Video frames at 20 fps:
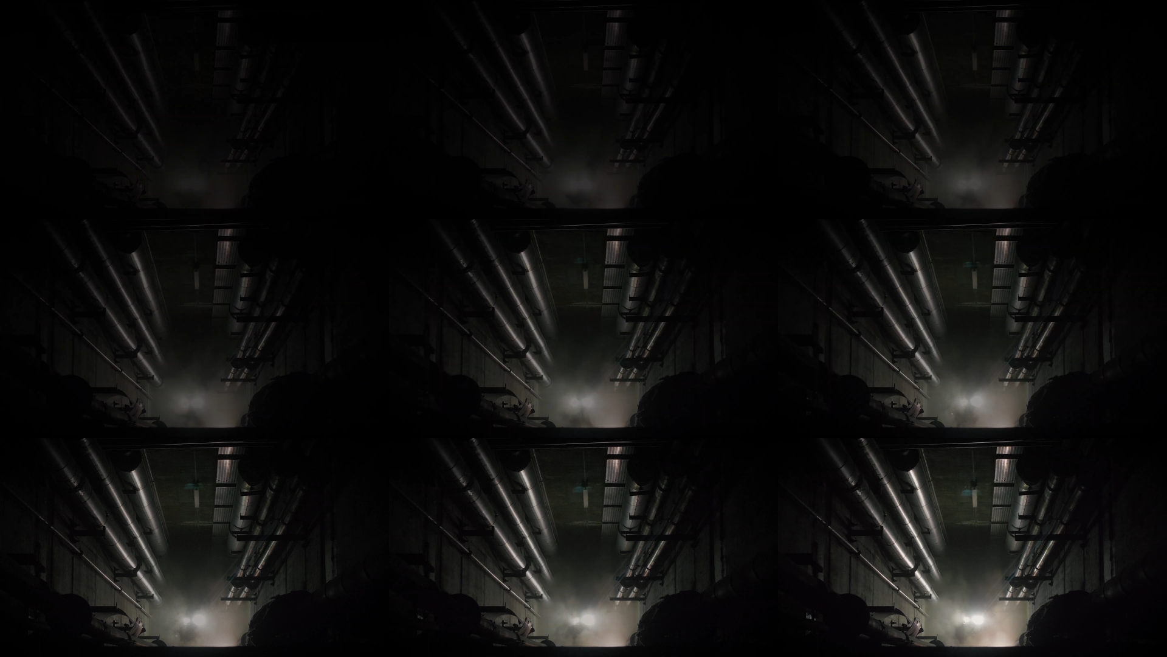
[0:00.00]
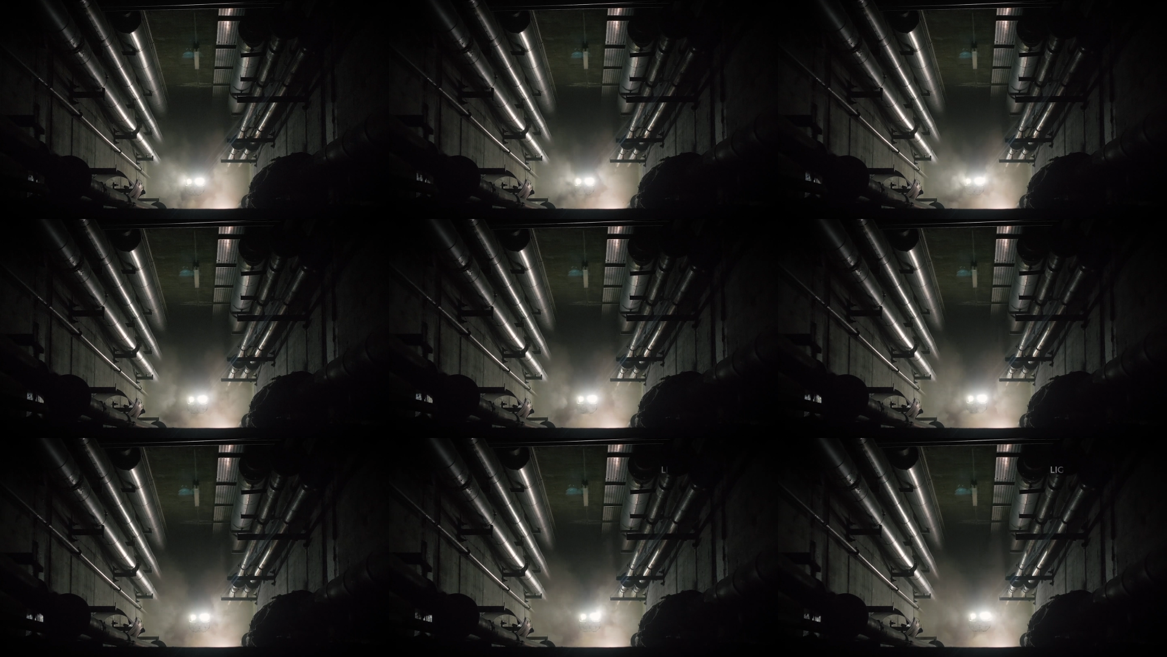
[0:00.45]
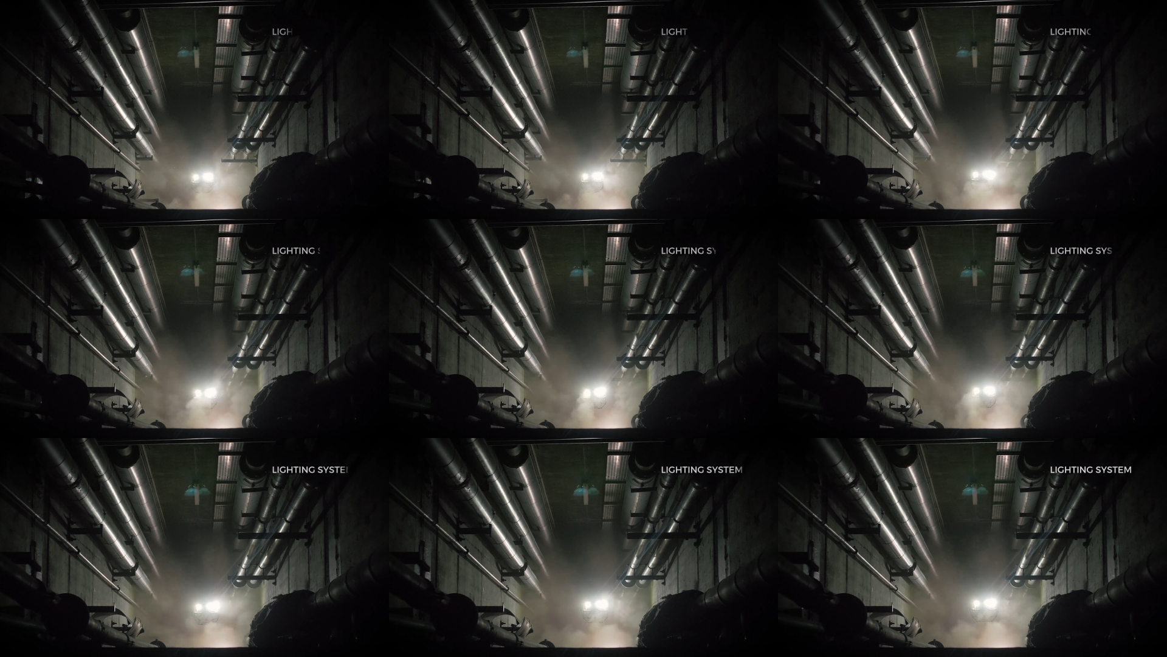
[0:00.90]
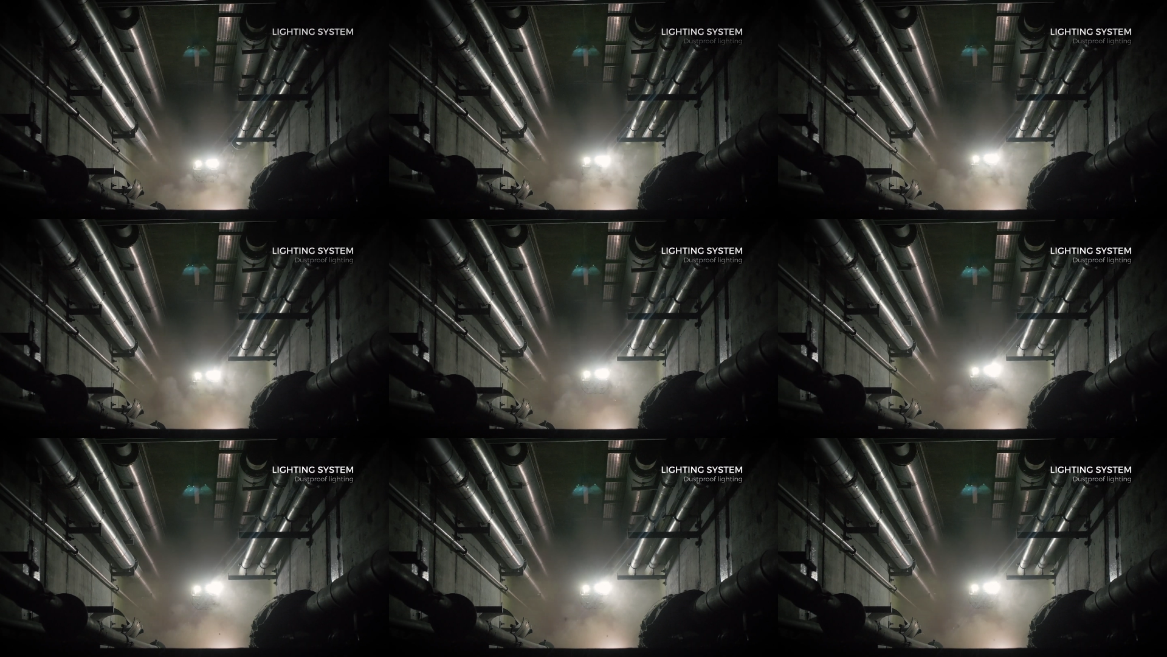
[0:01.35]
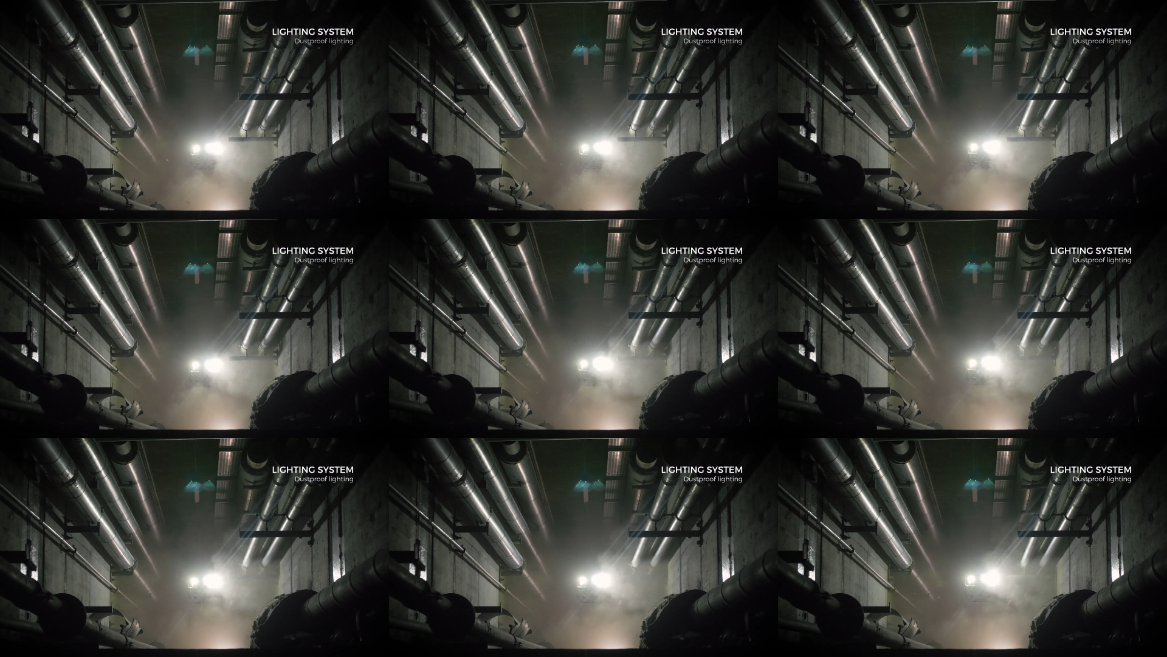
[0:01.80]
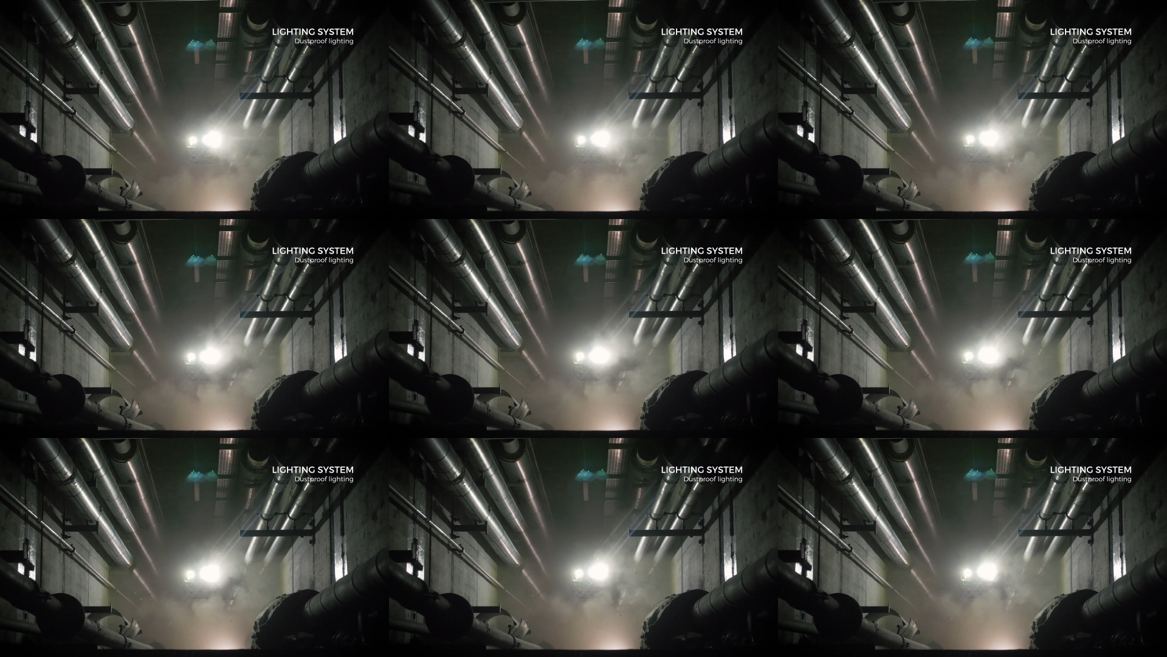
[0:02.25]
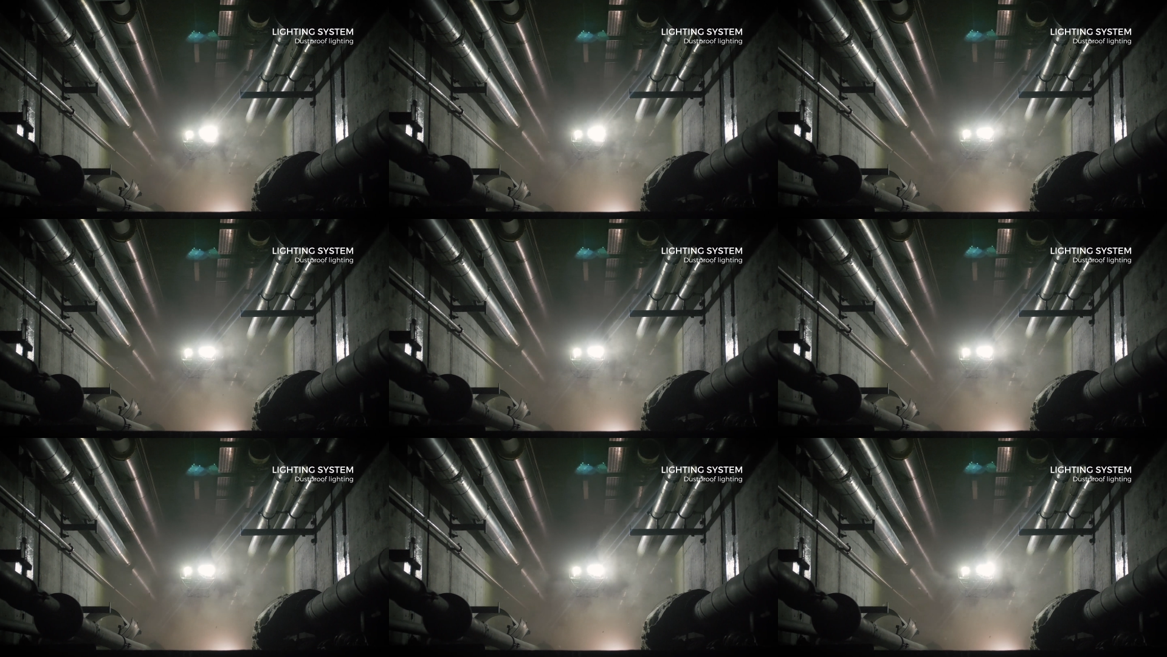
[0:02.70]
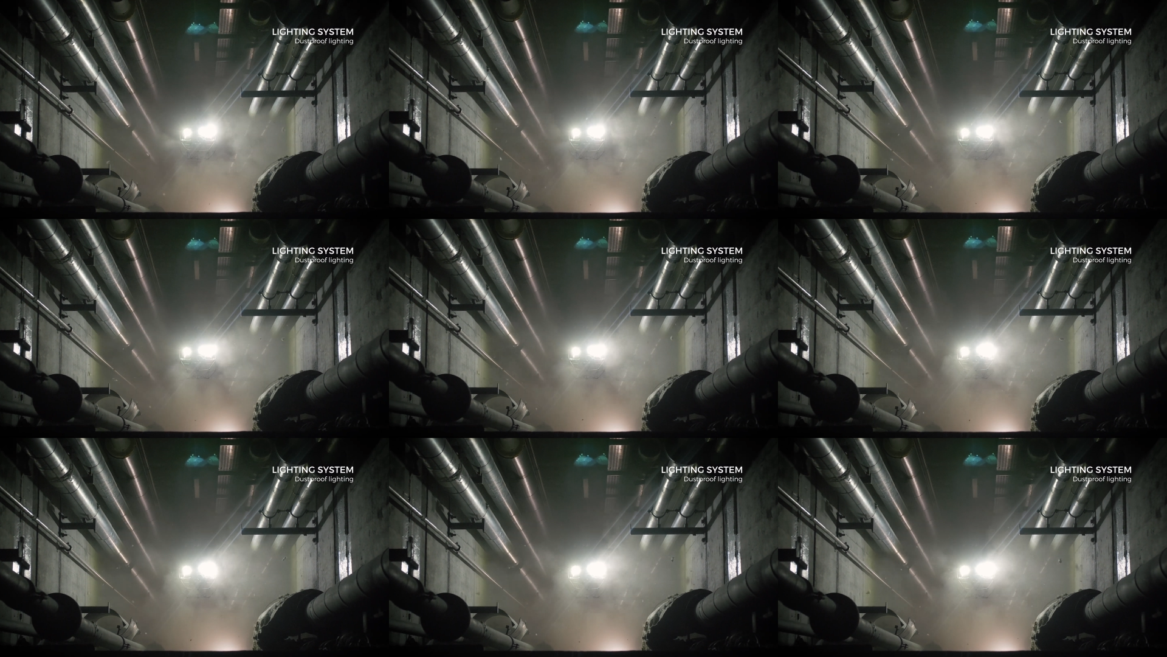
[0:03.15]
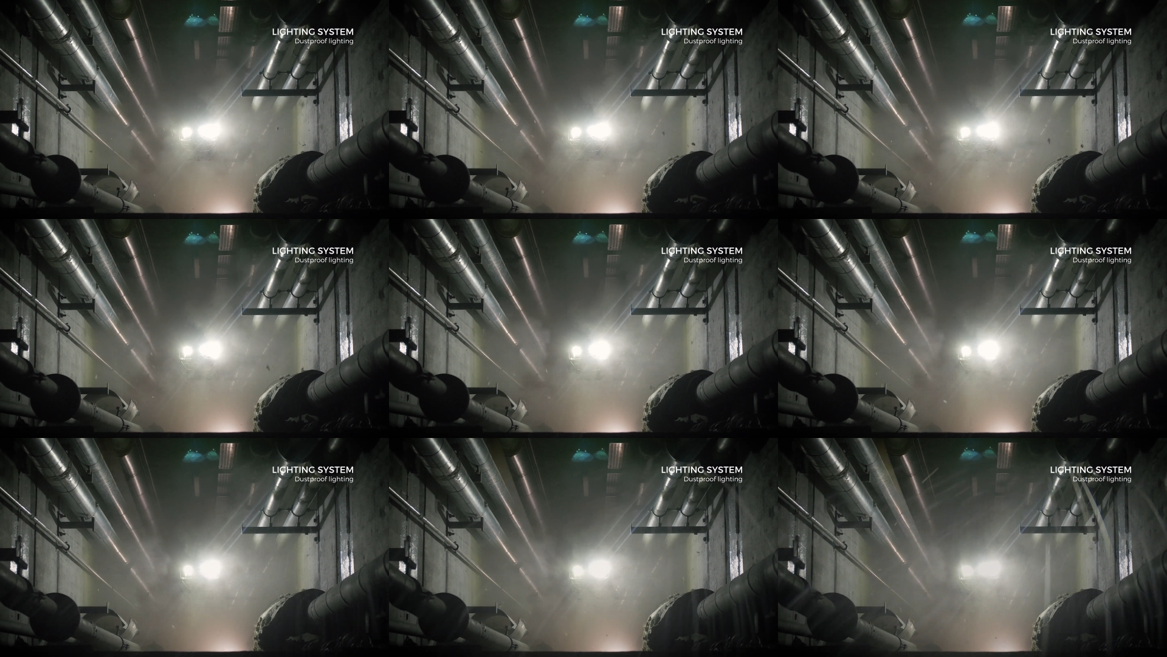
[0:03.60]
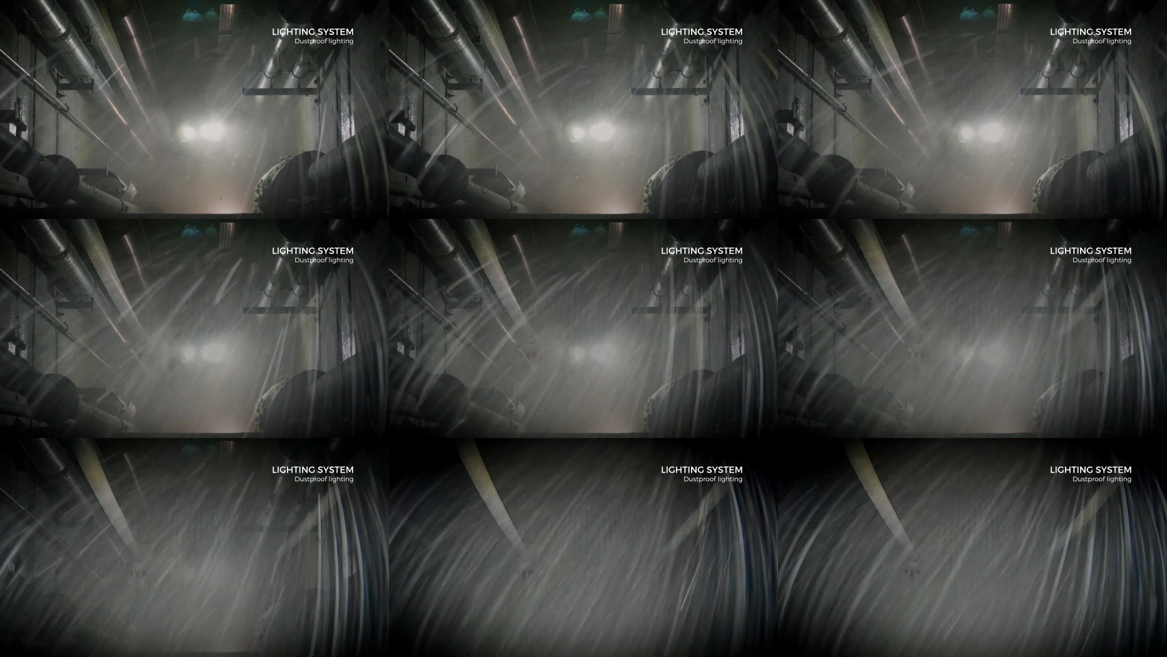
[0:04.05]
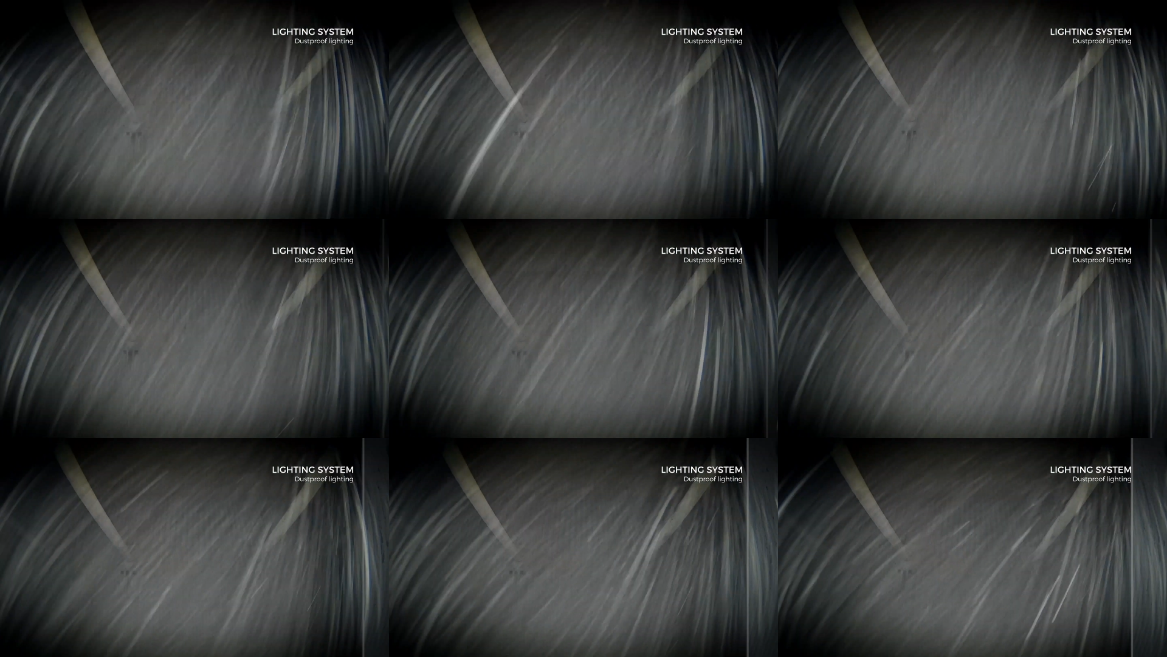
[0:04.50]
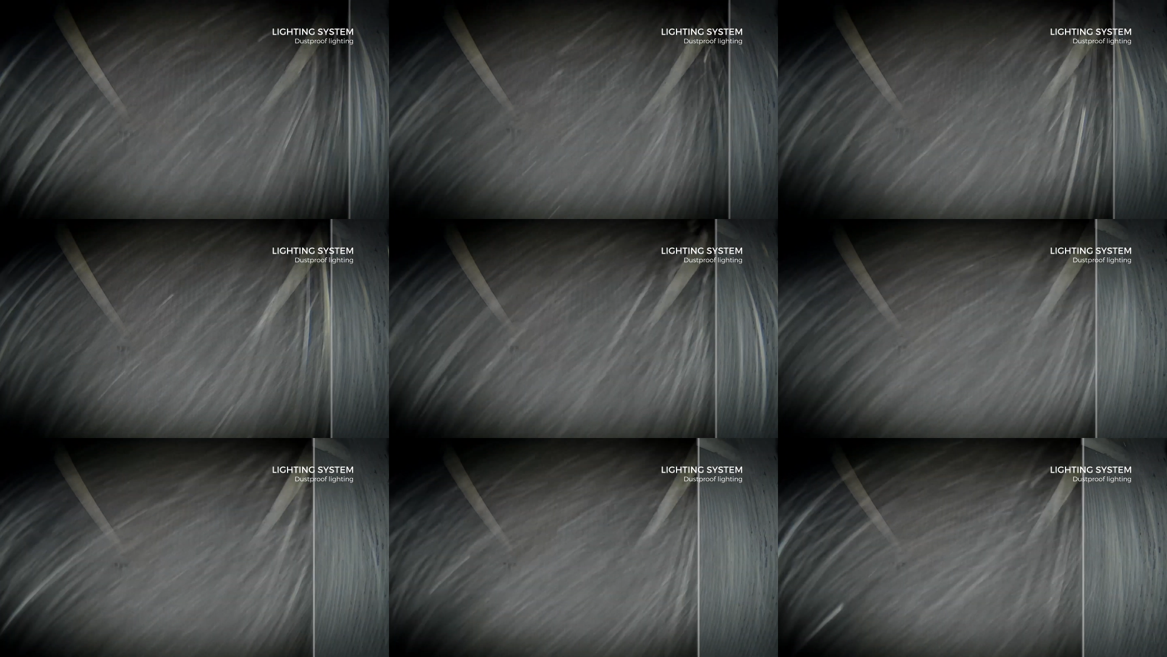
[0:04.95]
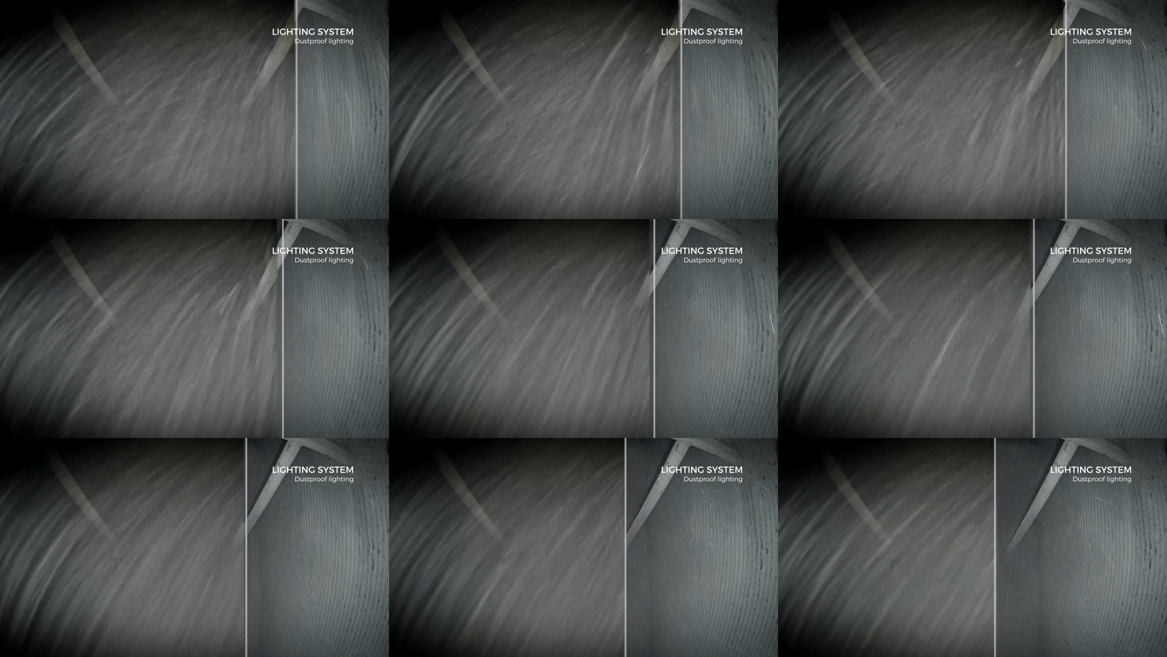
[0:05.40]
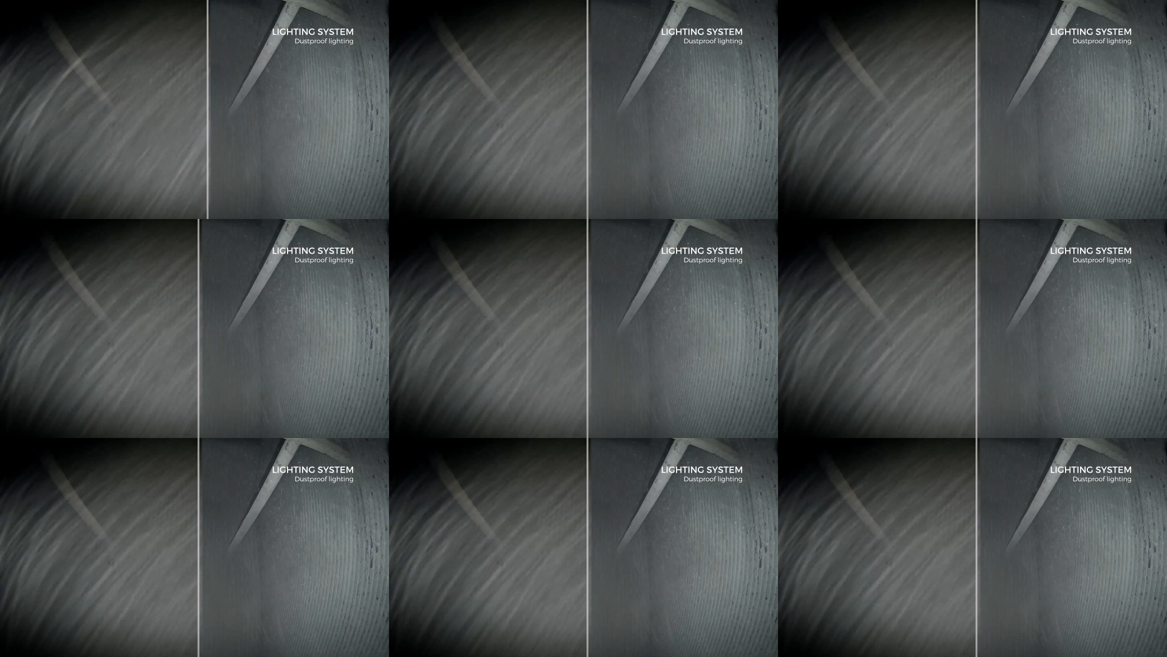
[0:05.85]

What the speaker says: (no speaker visible)